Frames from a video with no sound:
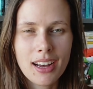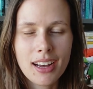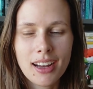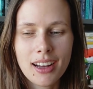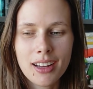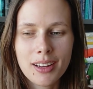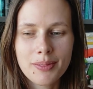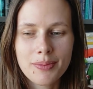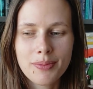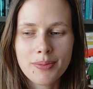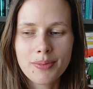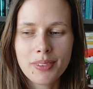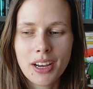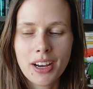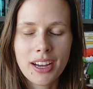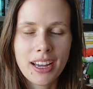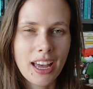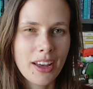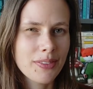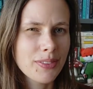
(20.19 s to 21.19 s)
I
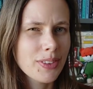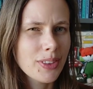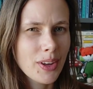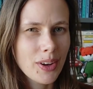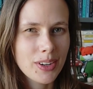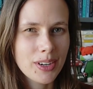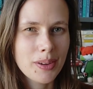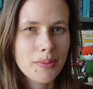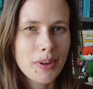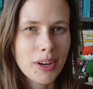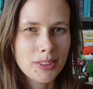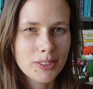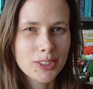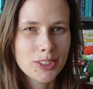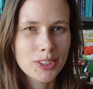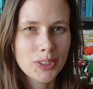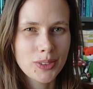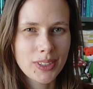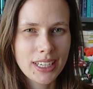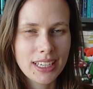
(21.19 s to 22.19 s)
have thought about
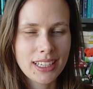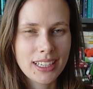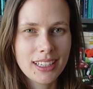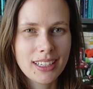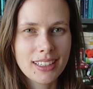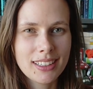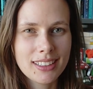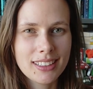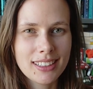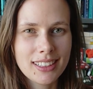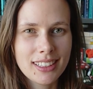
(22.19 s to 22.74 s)
doing